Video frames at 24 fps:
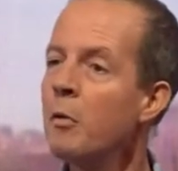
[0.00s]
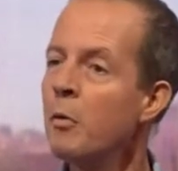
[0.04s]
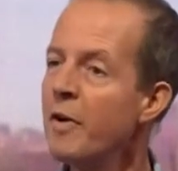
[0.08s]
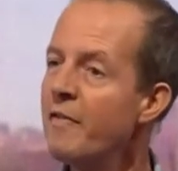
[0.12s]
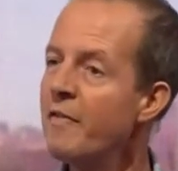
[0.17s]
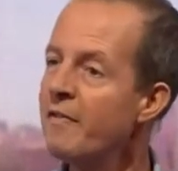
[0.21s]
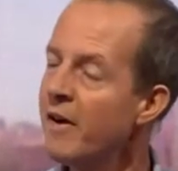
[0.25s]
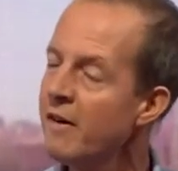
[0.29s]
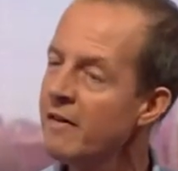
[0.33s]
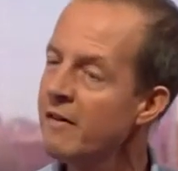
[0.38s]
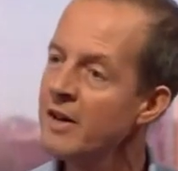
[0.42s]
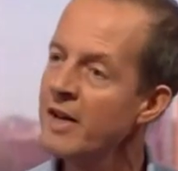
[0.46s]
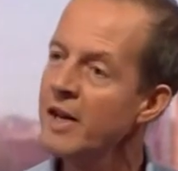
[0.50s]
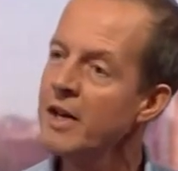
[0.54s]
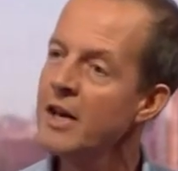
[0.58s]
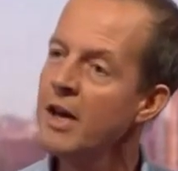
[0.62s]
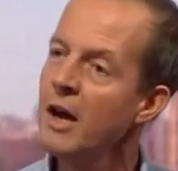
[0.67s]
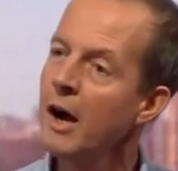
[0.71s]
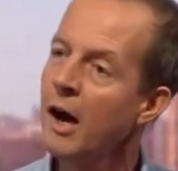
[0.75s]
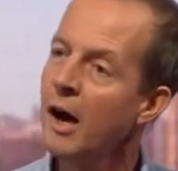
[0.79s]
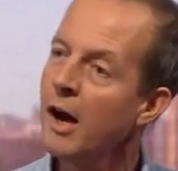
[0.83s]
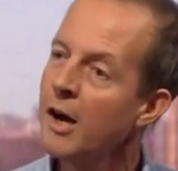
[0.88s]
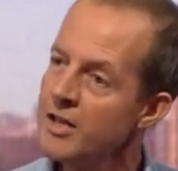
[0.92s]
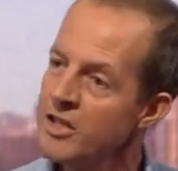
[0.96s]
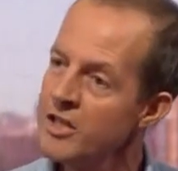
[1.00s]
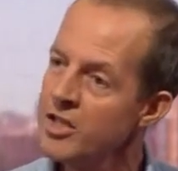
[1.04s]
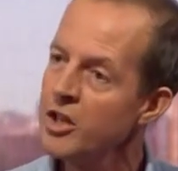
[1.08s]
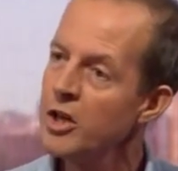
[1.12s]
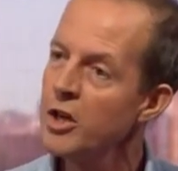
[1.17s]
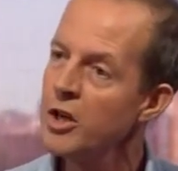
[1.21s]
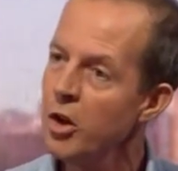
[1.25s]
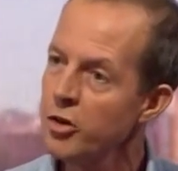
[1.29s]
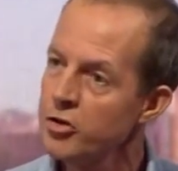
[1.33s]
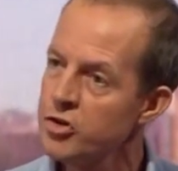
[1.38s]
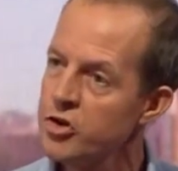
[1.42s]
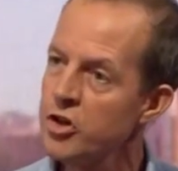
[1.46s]
with very
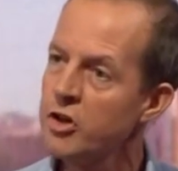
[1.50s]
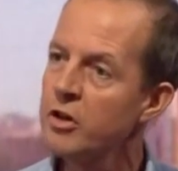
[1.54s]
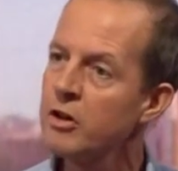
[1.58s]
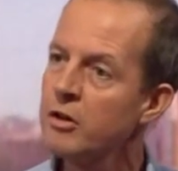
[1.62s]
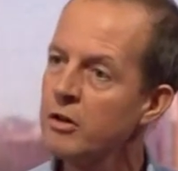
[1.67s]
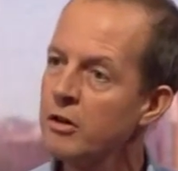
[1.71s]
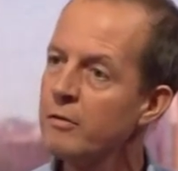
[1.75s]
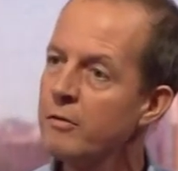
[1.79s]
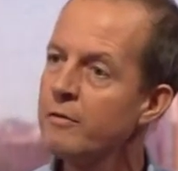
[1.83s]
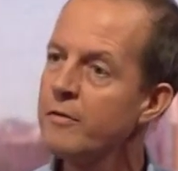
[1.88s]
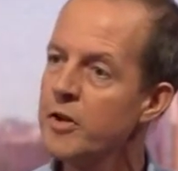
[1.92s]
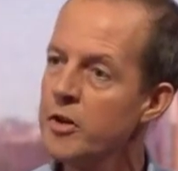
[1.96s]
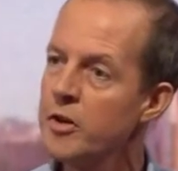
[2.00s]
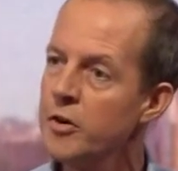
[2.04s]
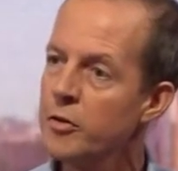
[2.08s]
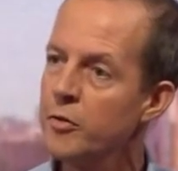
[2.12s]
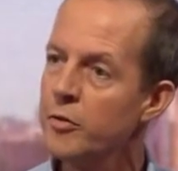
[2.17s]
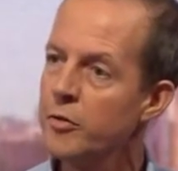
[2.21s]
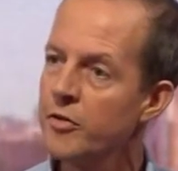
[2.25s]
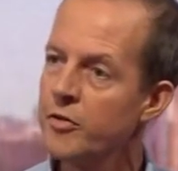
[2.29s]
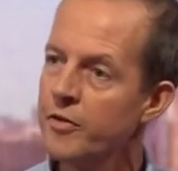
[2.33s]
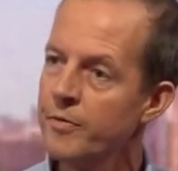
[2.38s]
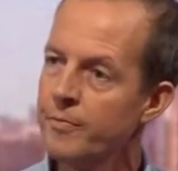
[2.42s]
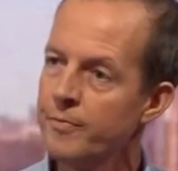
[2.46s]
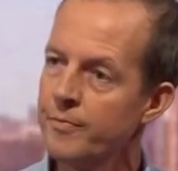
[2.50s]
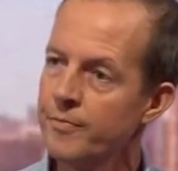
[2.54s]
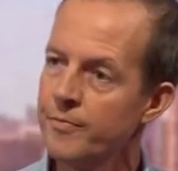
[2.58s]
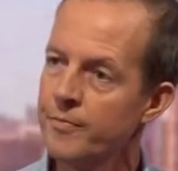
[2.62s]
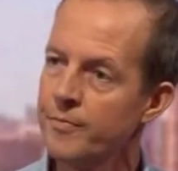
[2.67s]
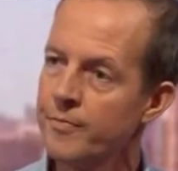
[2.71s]
ideological views.